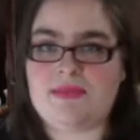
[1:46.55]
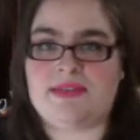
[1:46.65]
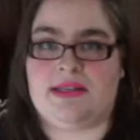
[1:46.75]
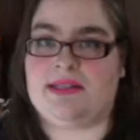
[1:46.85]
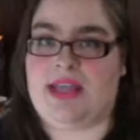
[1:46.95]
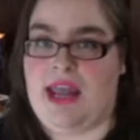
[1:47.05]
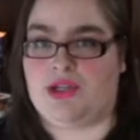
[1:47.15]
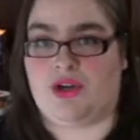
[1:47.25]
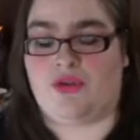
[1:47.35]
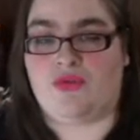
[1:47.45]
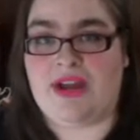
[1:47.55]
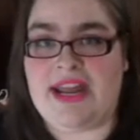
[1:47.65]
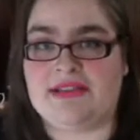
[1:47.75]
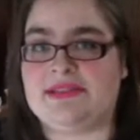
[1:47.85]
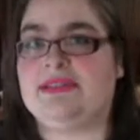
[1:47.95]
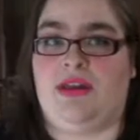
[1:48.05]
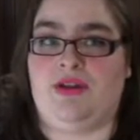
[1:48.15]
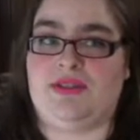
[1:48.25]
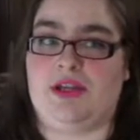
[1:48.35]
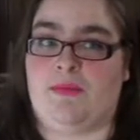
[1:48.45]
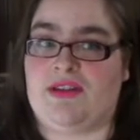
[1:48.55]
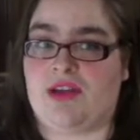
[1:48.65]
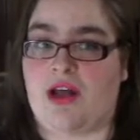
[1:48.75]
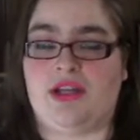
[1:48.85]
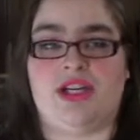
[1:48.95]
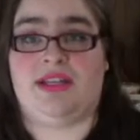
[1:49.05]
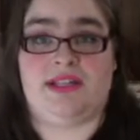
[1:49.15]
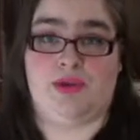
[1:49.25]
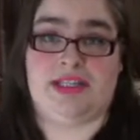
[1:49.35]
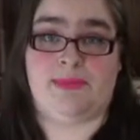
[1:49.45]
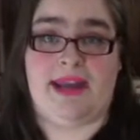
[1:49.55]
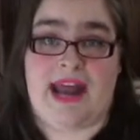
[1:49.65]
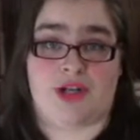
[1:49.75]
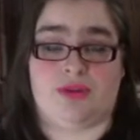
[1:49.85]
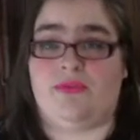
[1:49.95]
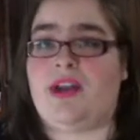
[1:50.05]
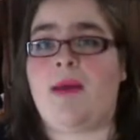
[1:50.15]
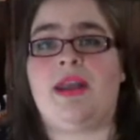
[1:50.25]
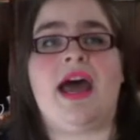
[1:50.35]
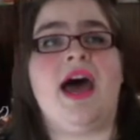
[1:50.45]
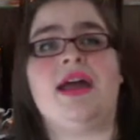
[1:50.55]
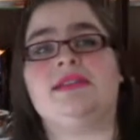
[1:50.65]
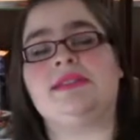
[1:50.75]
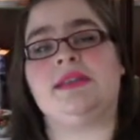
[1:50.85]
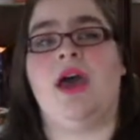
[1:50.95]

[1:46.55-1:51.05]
since the ancient Greeks used their mythology to explain natural phenomena,